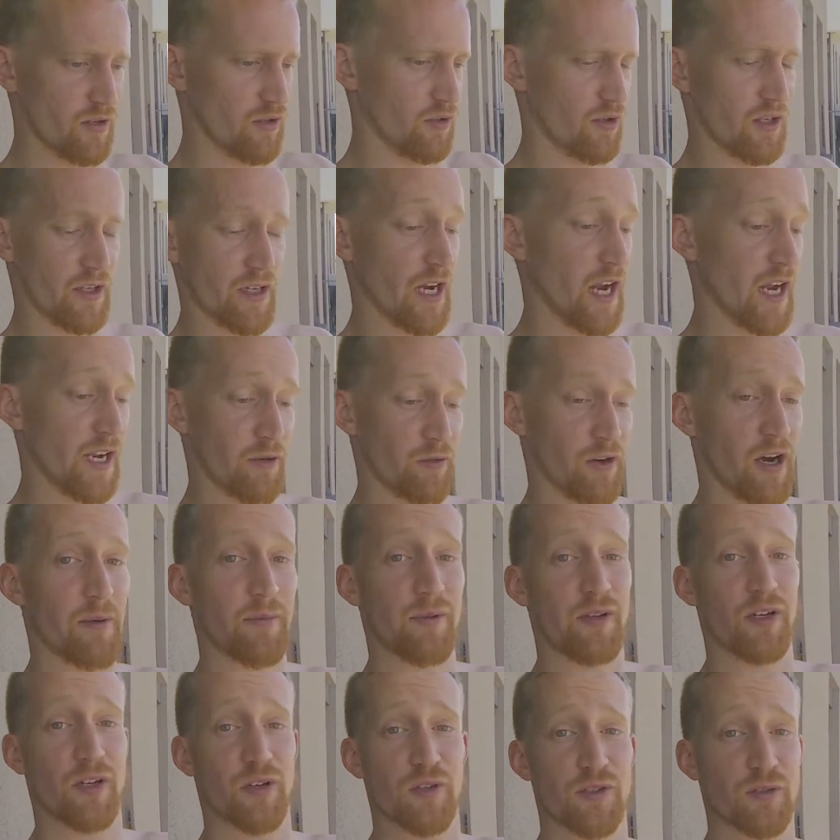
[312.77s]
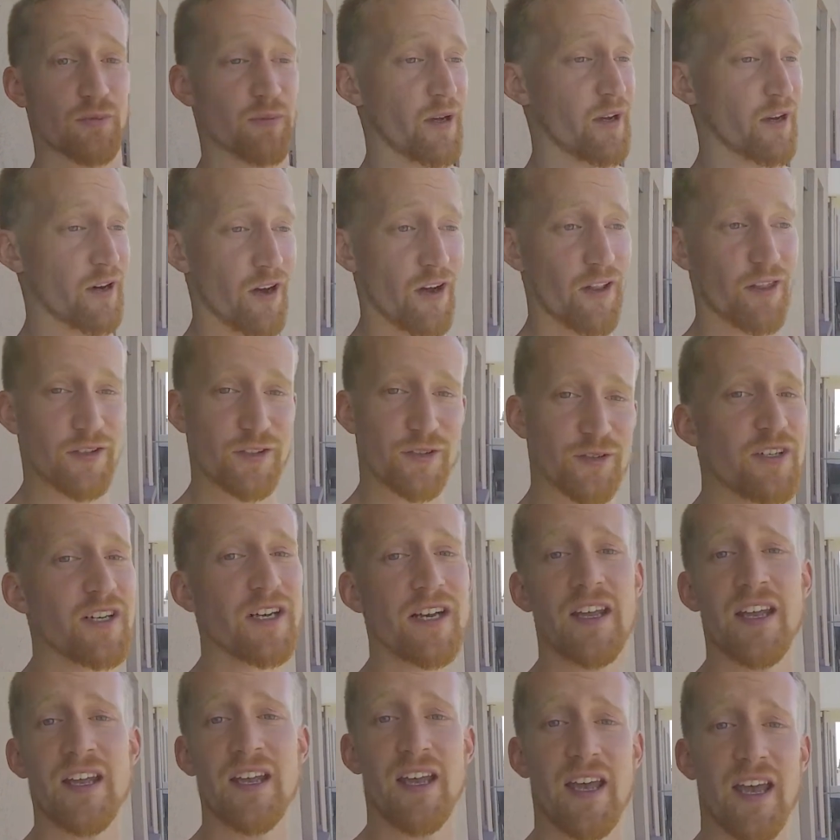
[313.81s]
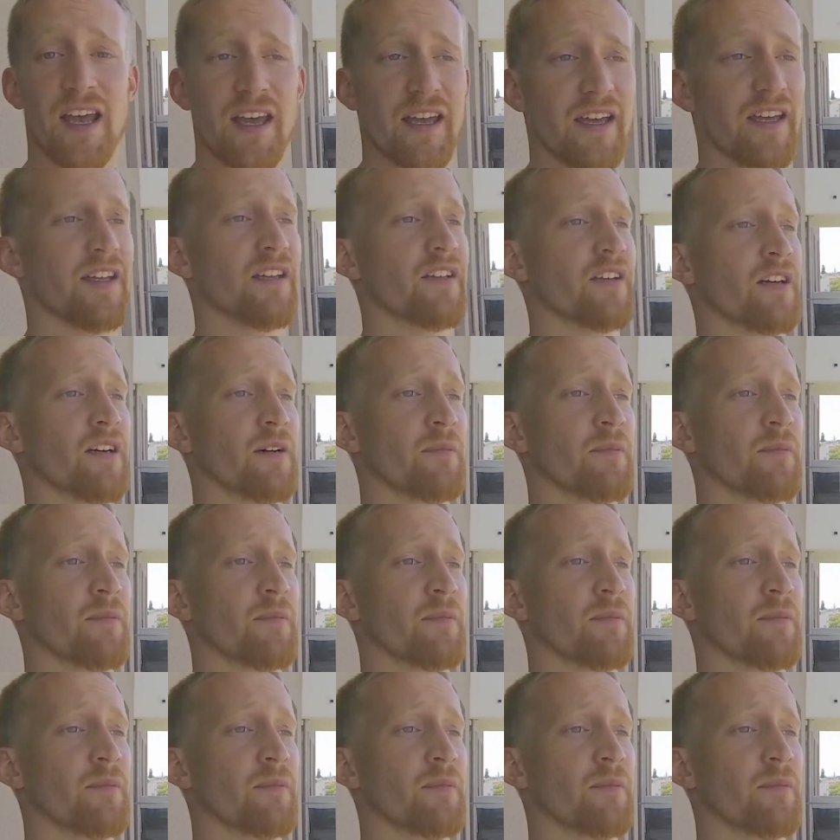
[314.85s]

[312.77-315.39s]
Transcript: a guy grabbing a girl's butt on the street, and